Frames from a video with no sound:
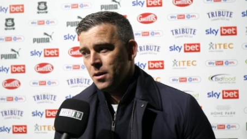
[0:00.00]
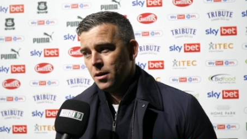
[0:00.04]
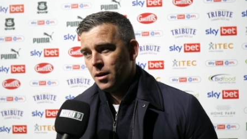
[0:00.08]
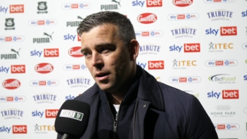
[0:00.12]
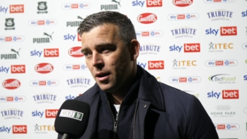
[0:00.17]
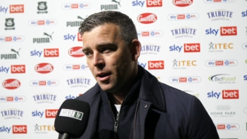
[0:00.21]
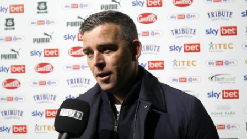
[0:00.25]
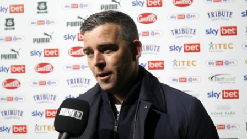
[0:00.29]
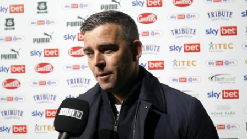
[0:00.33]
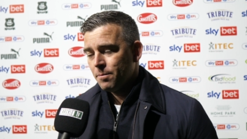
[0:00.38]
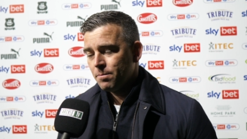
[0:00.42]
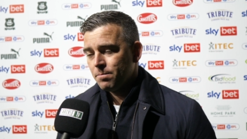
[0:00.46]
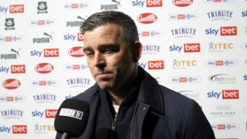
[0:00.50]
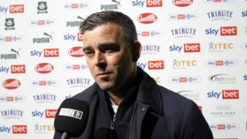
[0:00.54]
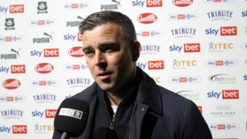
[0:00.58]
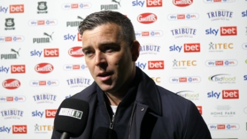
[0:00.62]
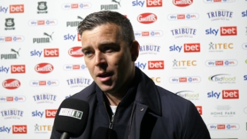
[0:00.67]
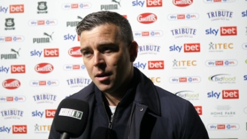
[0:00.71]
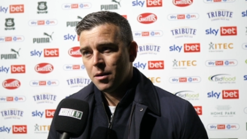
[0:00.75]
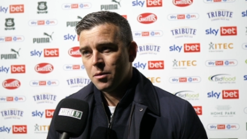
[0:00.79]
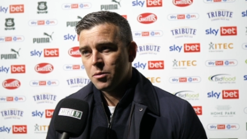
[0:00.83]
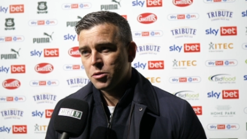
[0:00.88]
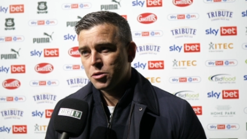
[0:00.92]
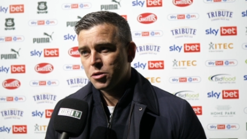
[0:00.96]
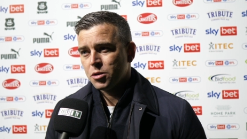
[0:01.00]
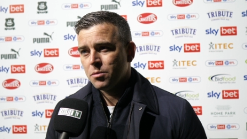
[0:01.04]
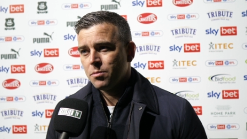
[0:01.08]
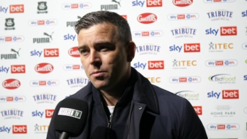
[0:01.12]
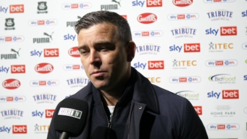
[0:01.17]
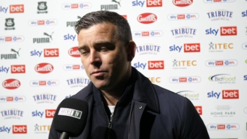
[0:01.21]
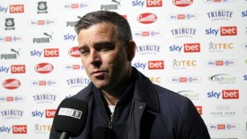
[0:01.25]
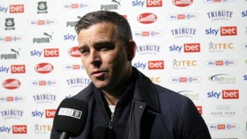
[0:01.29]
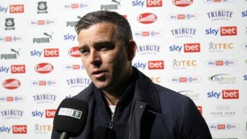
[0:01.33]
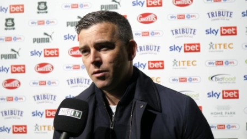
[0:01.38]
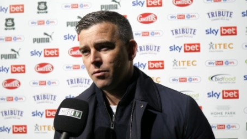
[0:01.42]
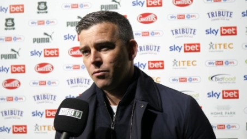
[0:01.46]
yeah, it was a
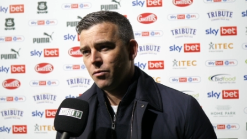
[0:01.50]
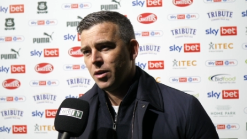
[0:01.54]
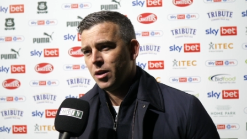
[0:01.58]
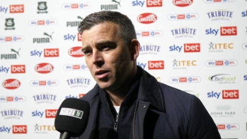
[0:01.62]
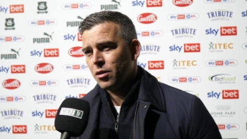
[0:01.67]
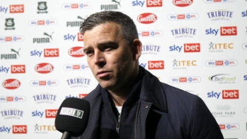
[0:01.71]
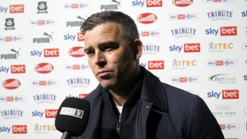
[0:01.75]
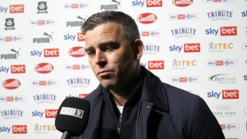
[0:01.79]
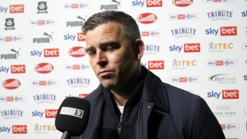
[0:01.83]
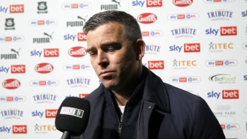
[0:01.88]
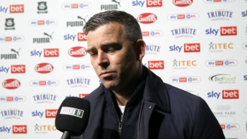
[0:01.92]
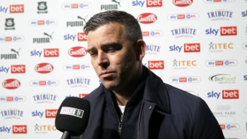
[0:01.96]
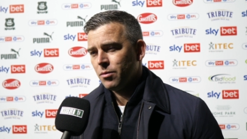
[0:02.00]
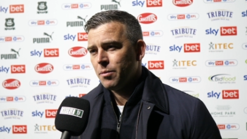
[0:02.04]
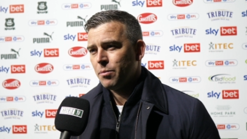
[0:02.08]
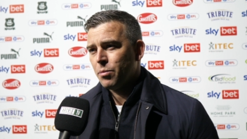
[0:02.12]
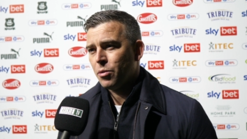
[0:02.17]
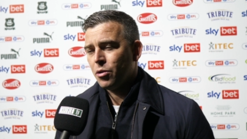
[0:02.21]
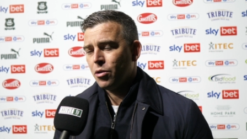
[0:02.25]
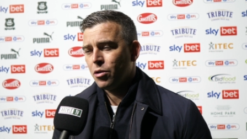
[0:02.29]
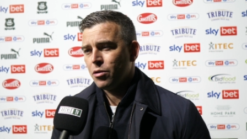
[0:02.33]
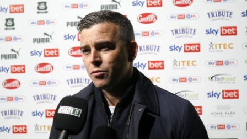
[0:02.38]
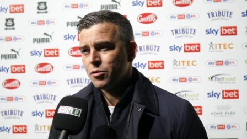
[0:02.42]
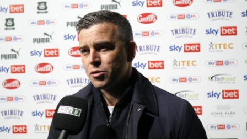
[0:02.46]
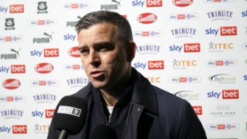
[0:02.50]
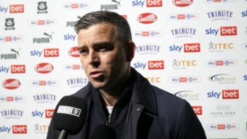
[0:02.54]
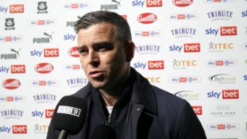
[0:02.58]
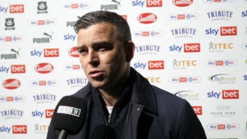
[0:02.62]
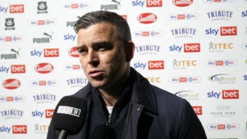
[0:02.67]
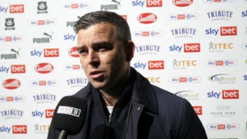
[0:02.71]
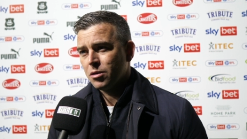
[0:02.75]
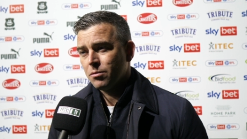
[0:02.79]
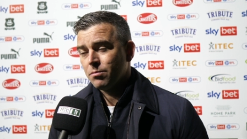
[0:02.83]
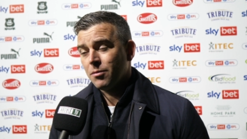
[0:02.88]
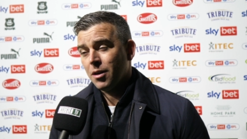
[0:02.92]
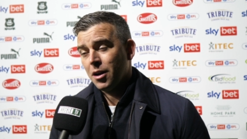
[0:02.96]
real important
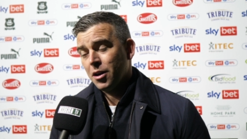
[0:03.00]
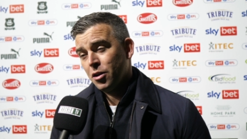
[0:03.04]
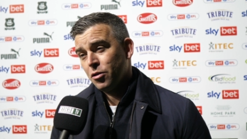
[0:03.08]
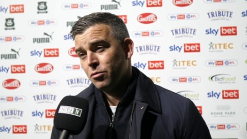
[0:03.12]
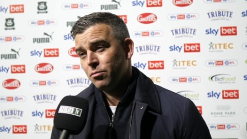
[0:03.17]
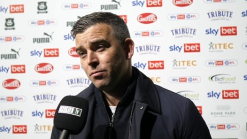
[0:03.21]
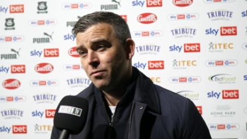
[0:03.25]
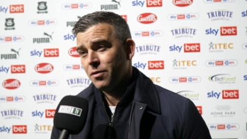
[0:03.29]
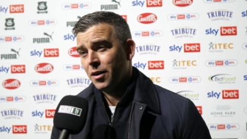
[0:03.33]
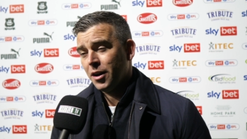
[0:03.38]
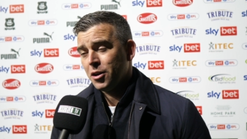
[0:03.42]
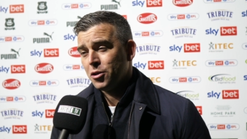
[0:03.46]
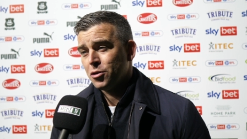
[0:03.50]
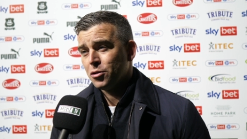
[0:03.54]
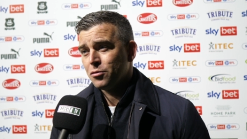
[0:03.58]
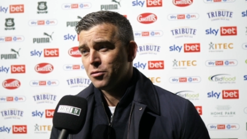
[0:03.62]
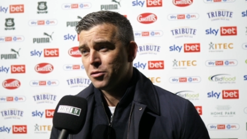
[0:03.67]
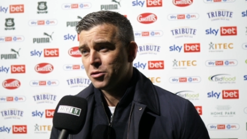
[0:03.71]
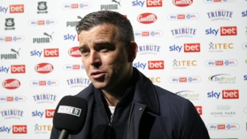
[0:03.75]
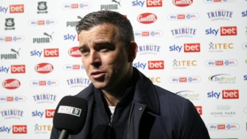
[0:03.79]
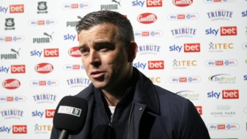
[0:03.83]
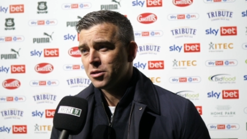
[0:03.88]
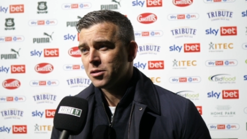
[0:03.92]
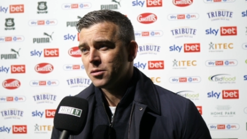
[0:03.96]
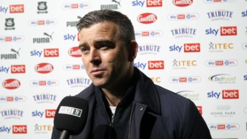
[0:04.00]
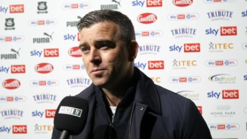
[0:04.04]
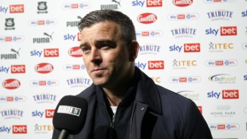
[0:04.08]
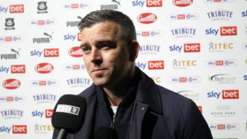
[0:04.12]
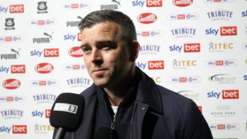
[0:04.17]
result and a very good result.